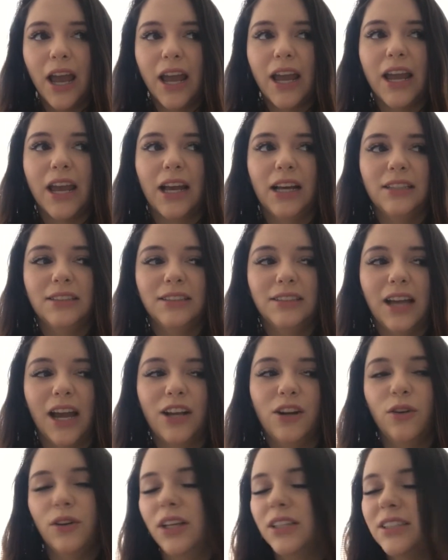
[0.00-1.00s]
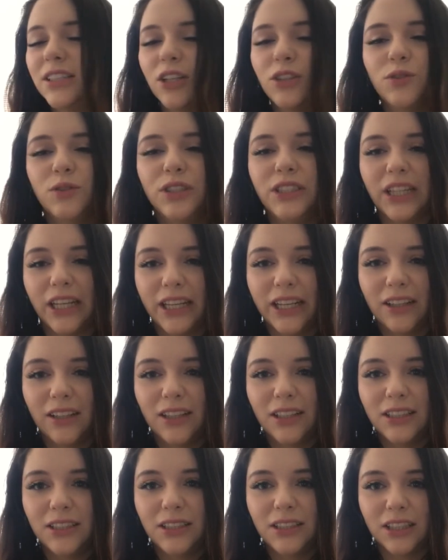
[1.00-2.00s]
And I know that sounds
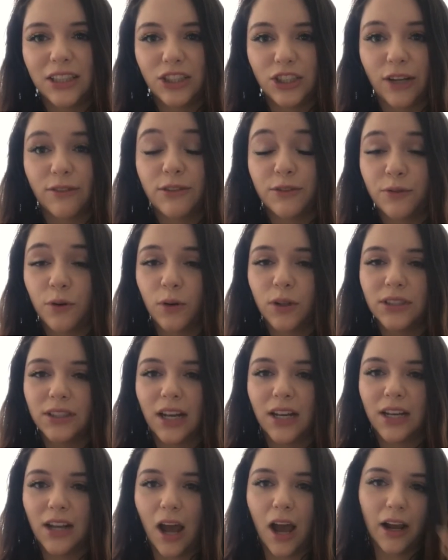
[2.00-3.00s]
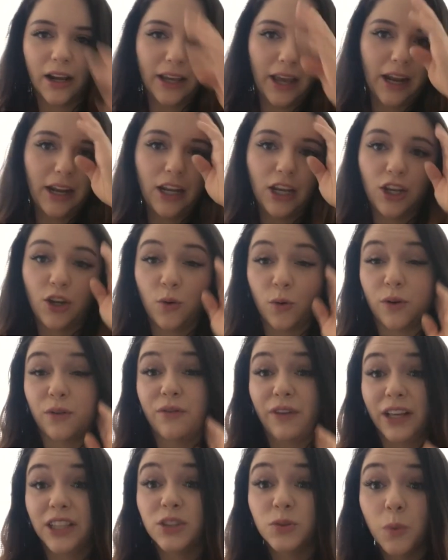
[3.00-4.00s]
ridiculous because you have to focus on not getting your
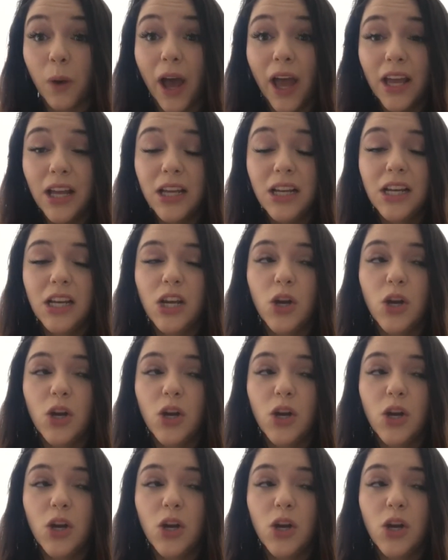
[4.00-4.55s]
face wet,